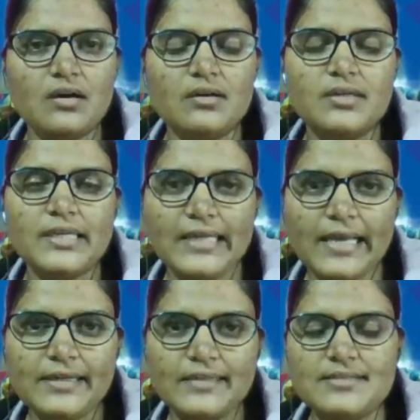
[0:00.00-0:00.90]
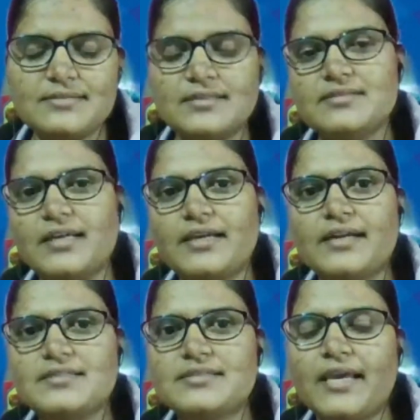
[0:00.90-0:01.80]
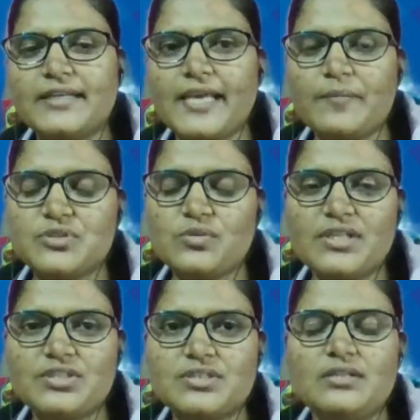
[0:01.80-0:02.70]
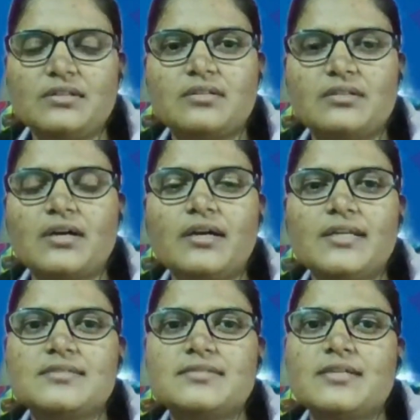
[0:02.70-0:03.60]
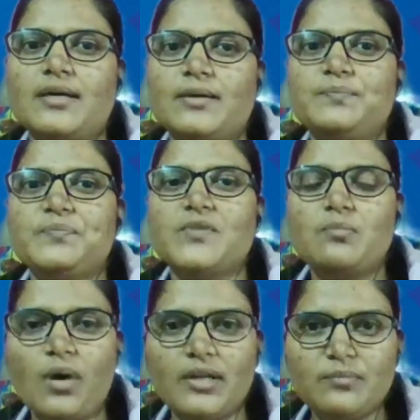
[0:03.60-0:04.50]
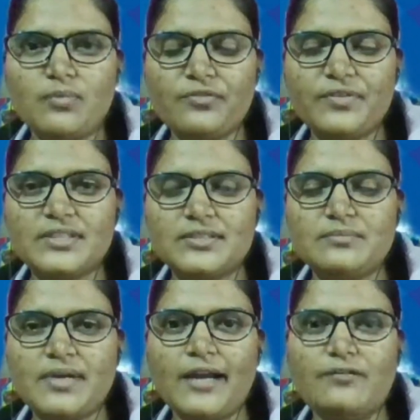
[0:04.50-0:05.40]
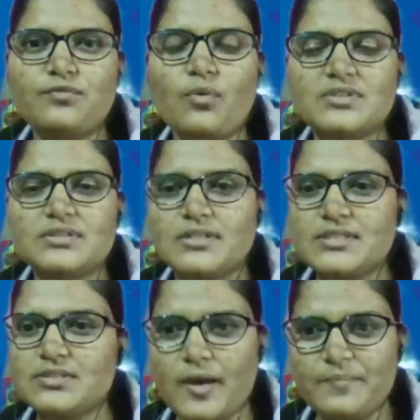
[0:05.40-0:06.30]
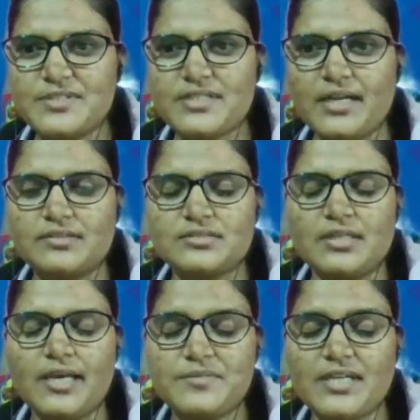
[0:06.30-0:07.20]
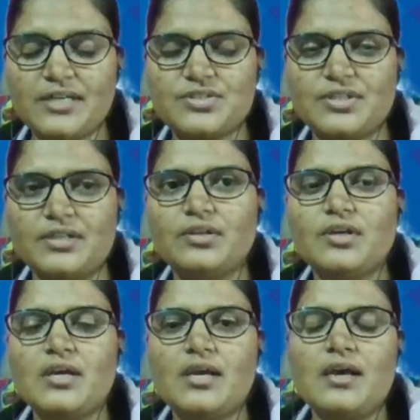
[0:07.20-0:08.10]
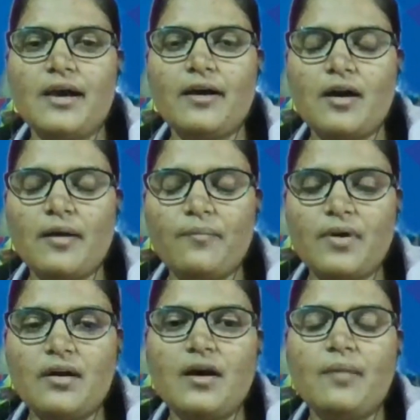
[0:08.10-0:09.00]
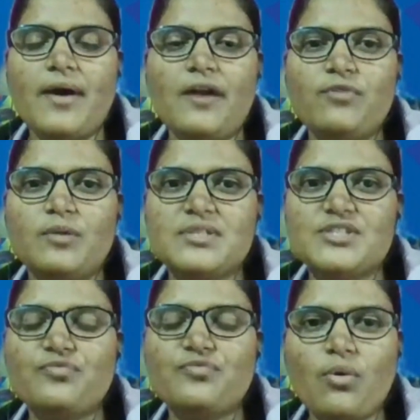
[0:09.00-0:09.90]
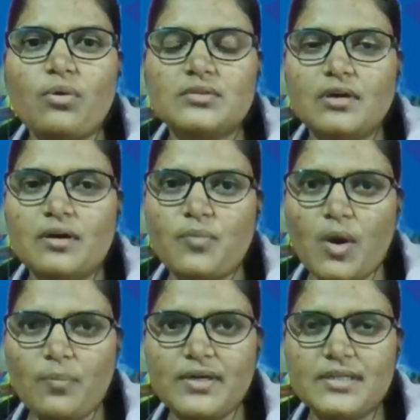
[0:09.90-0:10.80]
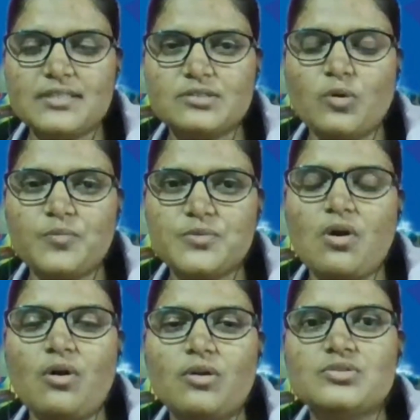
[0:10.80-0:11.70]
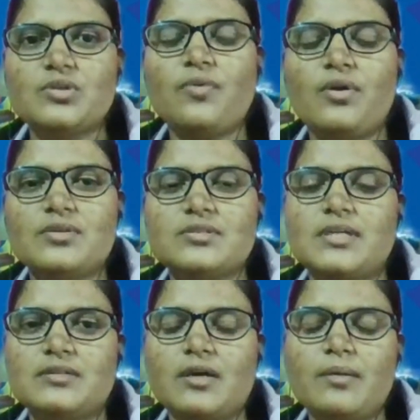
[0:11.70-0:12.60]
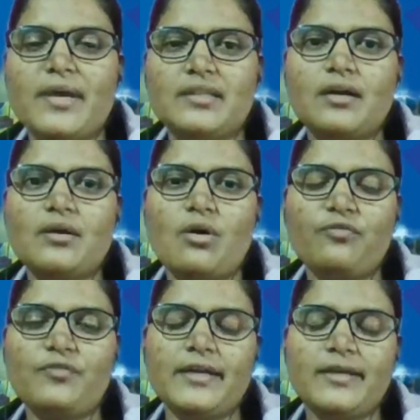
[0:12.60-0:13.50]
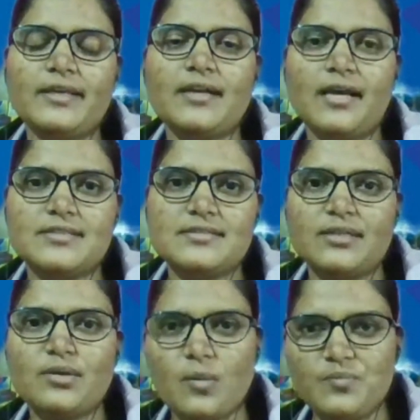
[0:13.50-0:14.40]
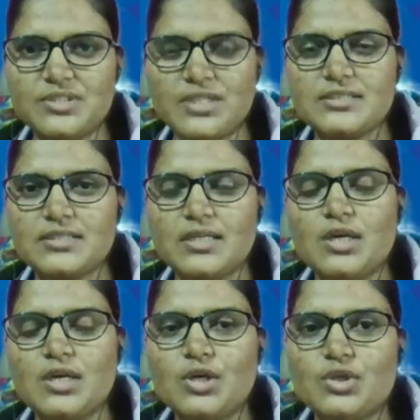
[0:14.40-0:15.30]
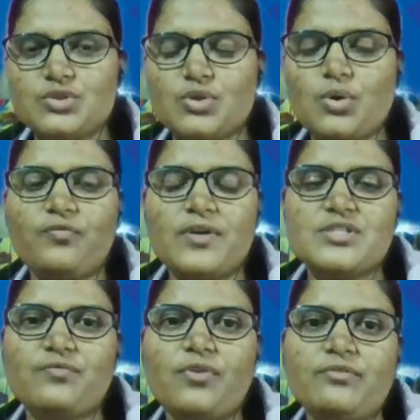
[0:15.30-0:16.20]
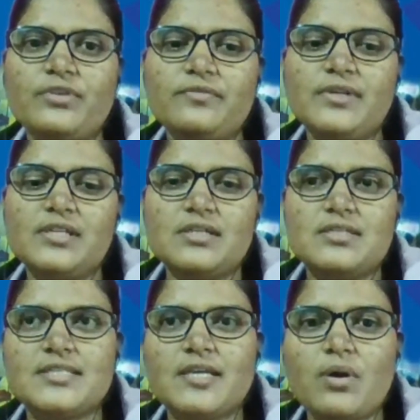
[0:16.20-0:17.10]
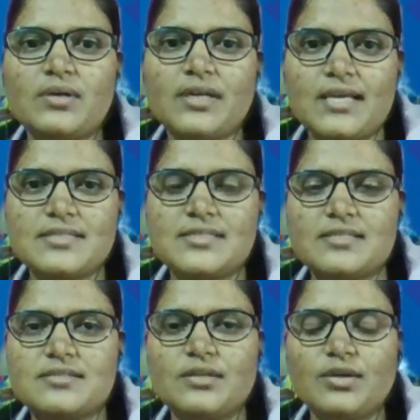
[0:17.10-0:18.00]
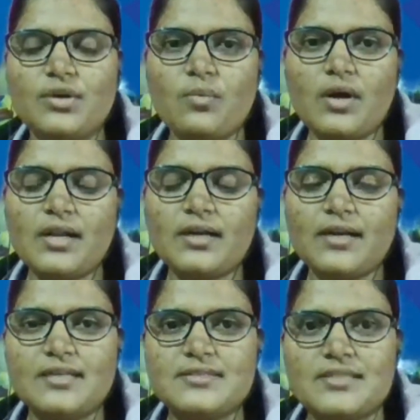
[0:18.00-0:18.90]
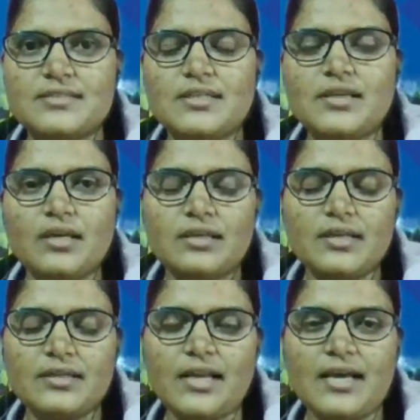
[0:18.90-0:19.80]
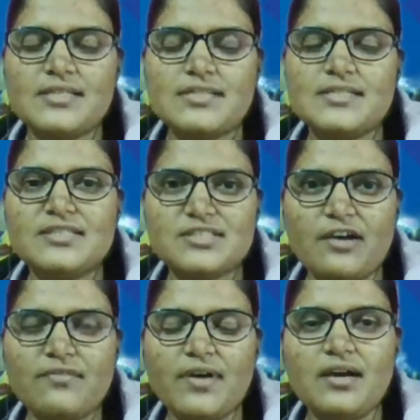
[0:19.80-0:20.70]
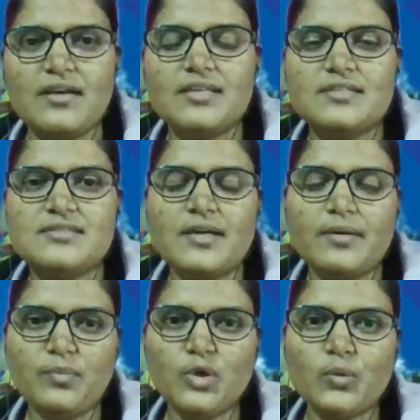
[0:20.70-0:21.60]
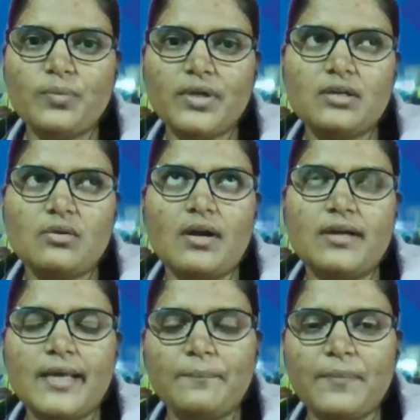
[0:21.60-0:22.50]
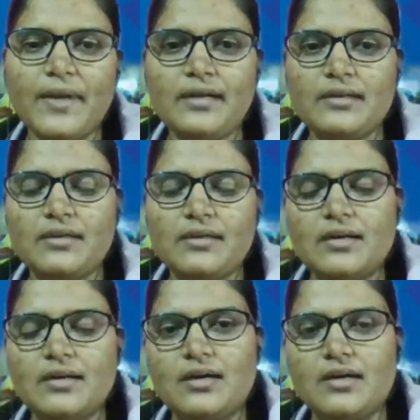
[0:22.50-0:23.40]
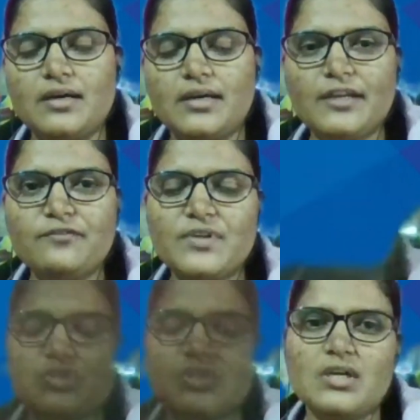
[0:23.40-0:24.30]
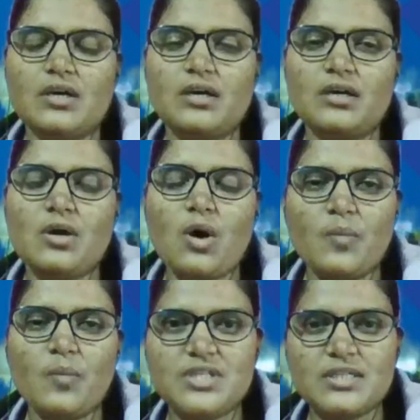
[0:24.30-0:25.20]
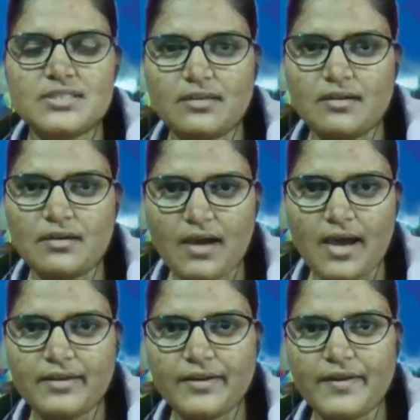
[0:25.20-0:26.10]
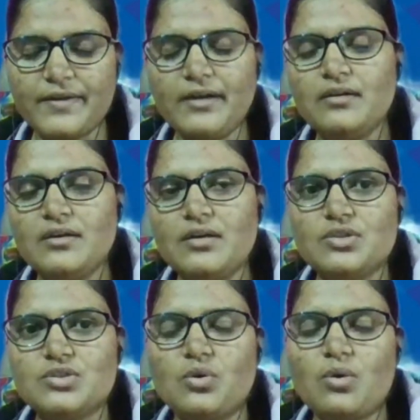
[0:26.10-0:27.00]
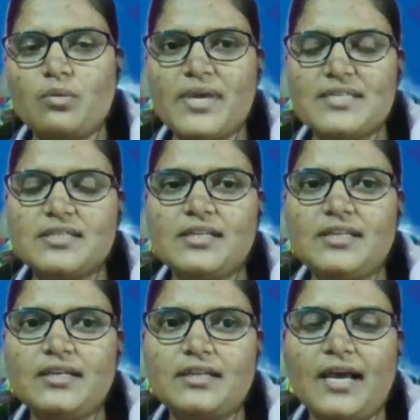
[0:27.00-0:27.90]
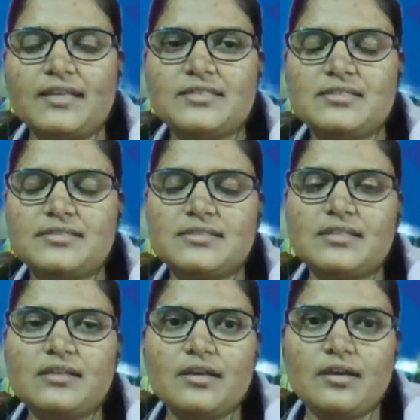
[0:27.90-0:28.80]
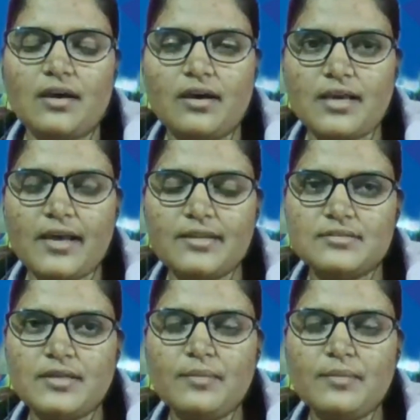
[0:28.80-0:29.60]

inheritance, second is encapsulation, third is polymorphism, and fourth is abstraction. Apart from these four properties, OOPS also follows the method of creating classes and objects. So first of all, we will see about classes. What are classes? Classes in Java is the blueprint or a template in which the objects are created. So basically, classes are the